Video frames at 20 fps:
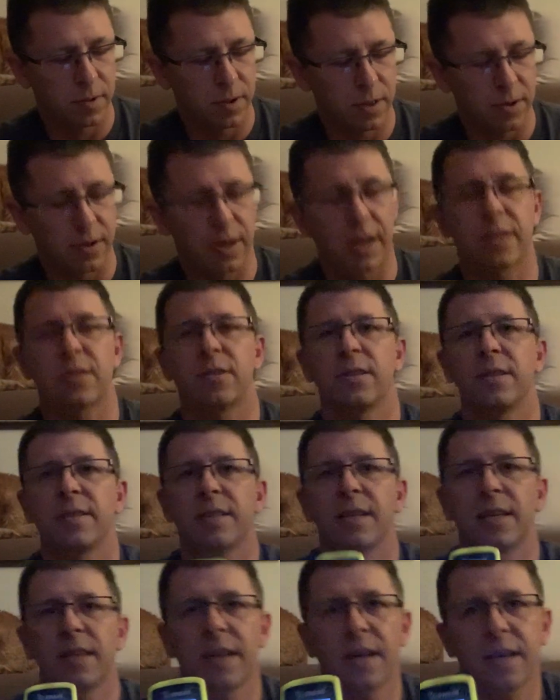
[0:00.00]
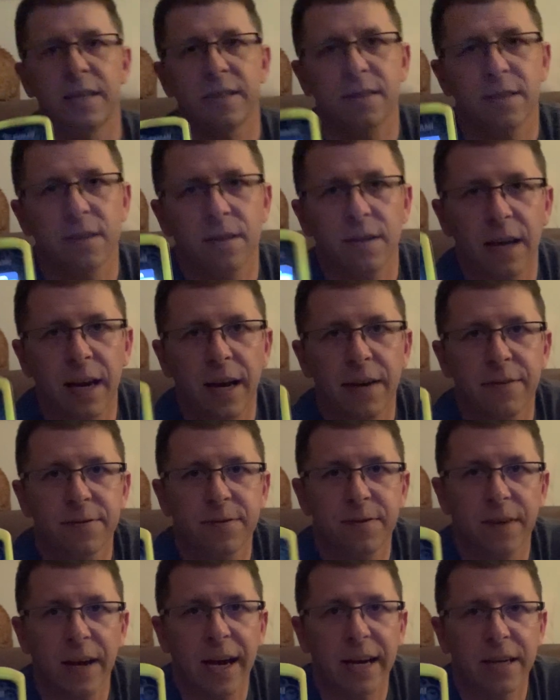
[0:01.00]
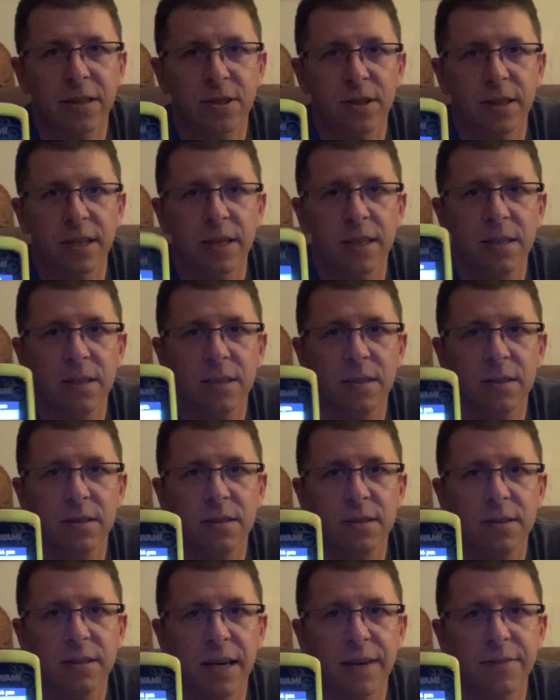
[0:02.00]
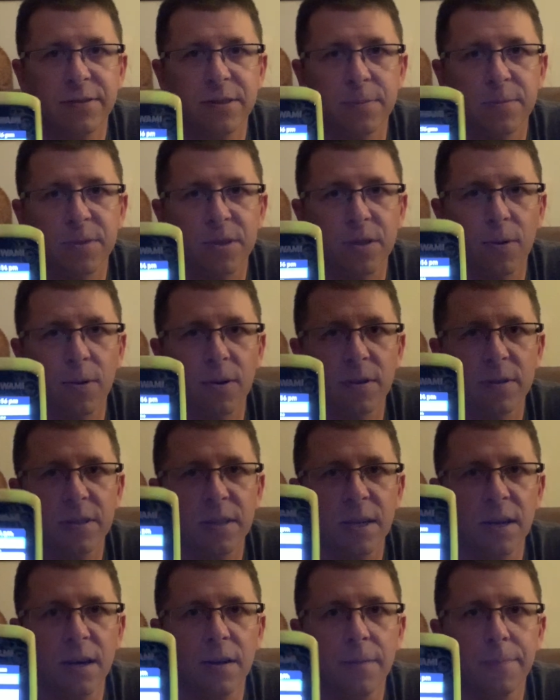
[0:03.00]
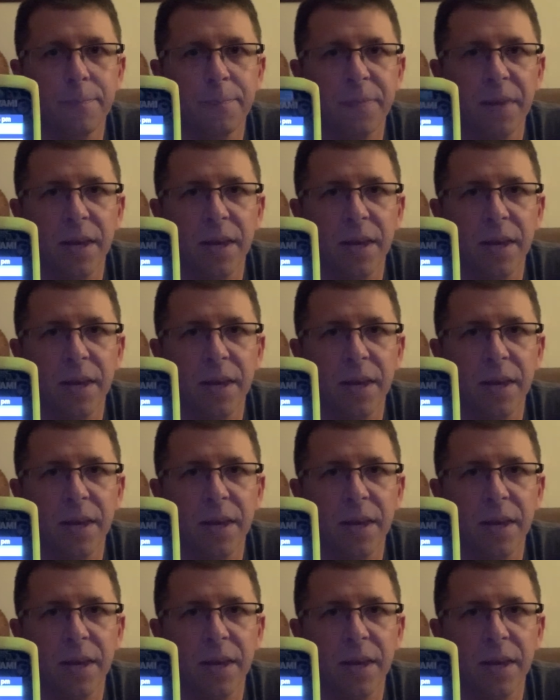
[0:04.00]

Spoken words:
you can actually see that I have actually saved some scores there.